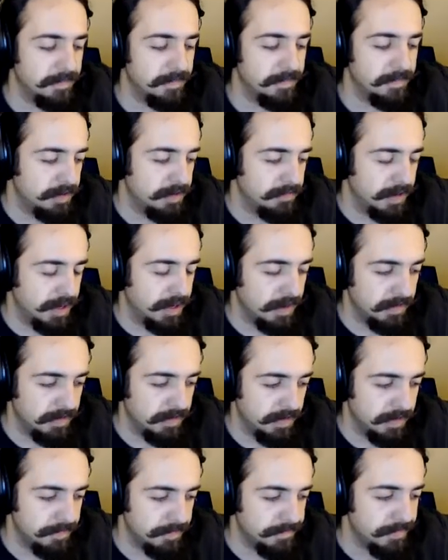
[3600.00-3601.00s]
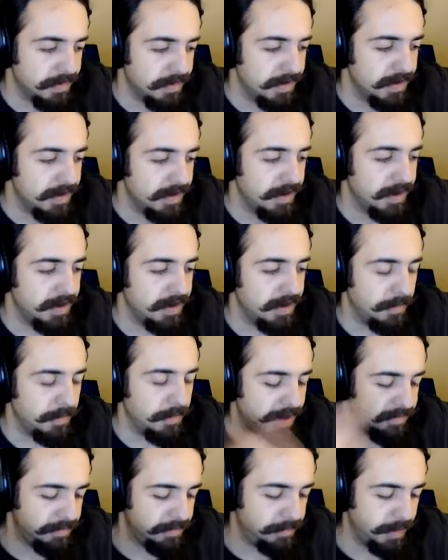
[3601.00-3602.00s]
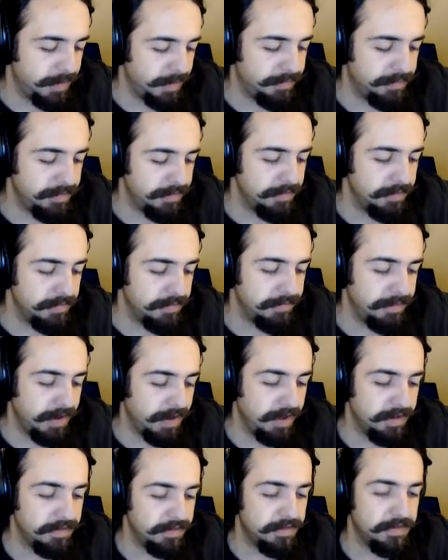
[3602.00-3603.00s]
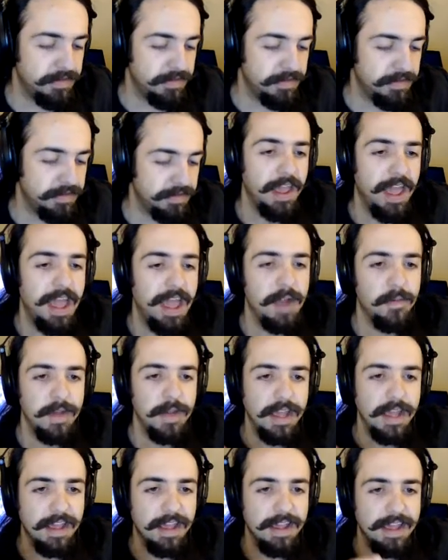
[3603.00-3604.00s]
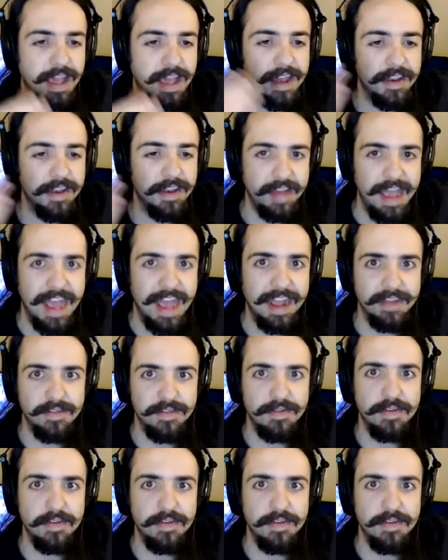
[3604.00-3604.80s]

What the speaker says: with my union. We have to pay student fees, and we get taxed